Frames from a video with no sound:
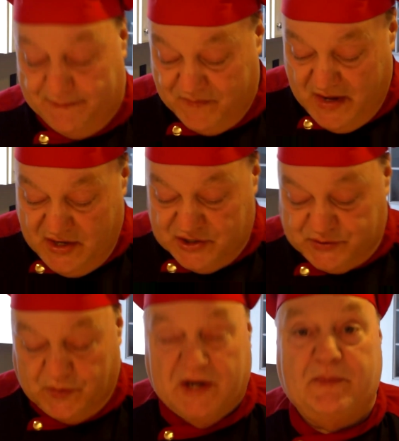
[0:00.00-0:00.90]
done.
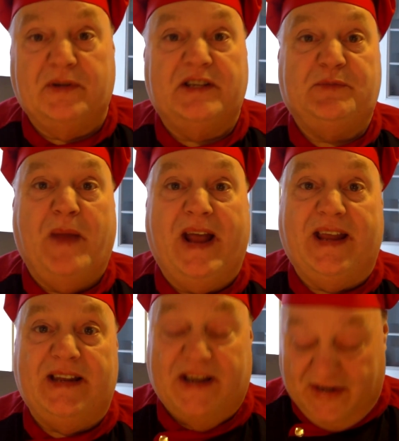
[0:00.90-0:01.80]
So we're gonna put this
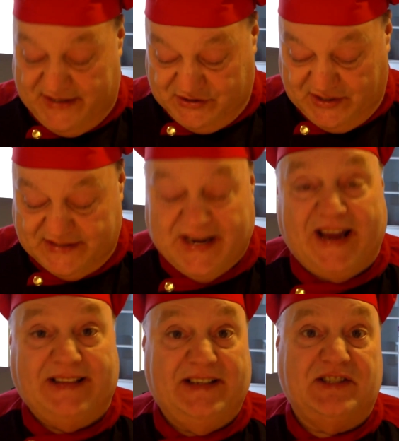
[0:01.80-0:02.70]
back in here and it's gonna
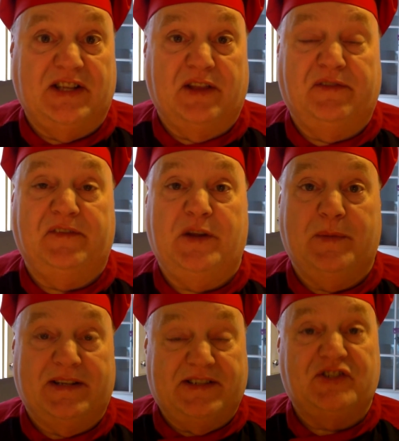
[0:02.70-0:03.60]
take at least another 15
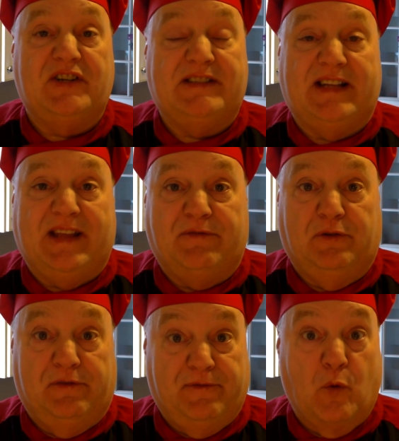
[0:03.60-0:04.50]
minutes. This is gonna take the
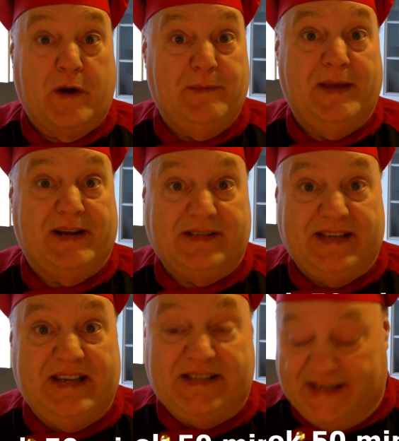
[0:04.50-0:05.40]
full 40 minutes,
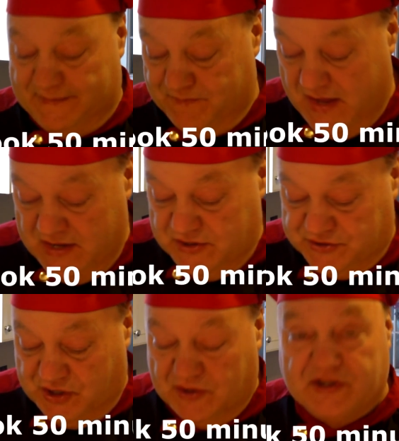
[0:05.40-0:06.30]
easy.
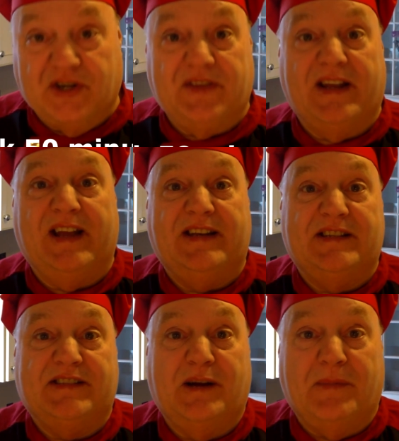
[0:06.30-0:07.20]
So it's a good thing I
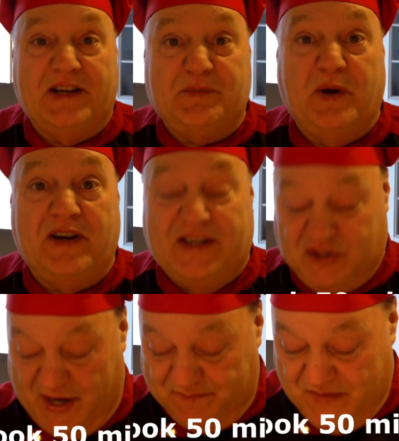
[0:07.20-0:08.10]
didn't start my
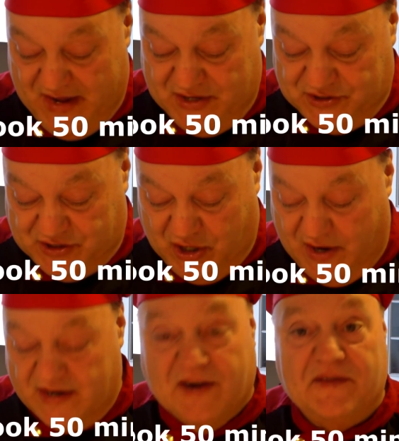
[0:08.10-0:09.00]
asparagus yet. So
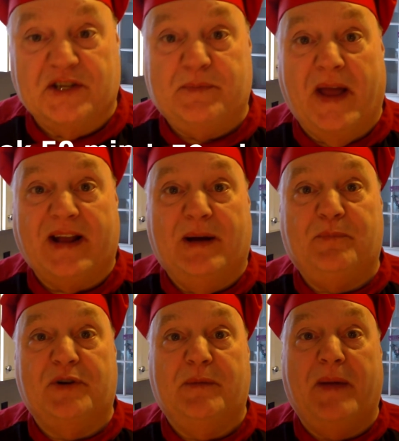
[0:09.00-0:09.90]
I'll cover this back
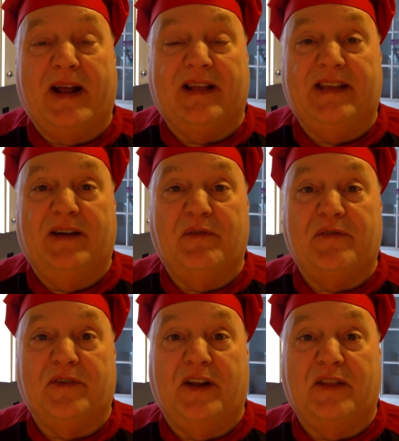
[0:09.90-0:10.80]
up, put it back in the oven
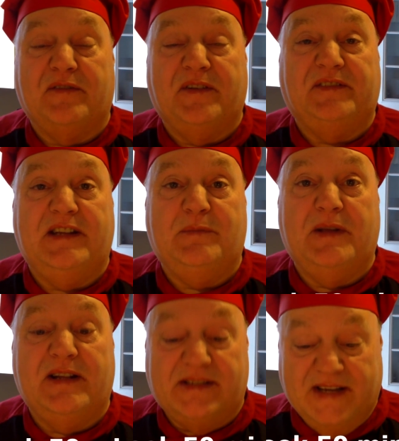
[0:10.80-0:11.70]
for another 15
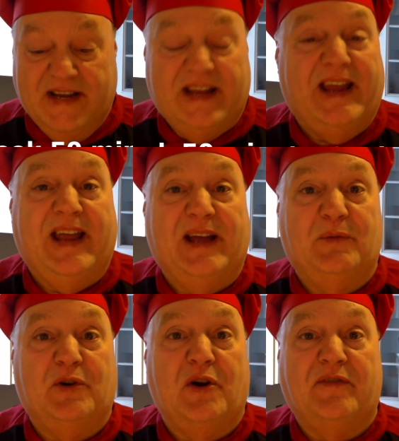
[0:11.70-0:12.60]
minutes,
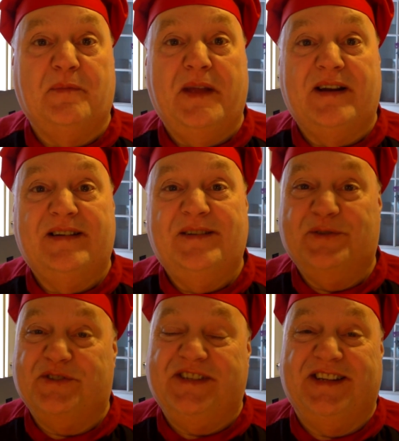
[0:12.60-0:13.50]
and we'll go from there.
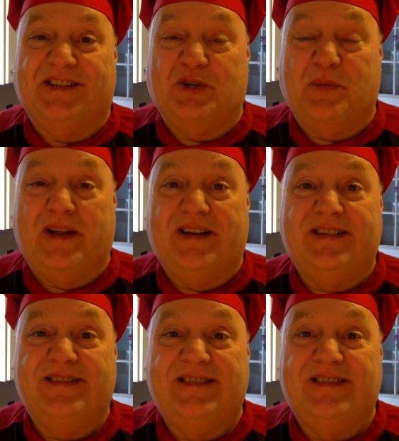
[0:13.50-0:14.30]
We'll see you in a little bit.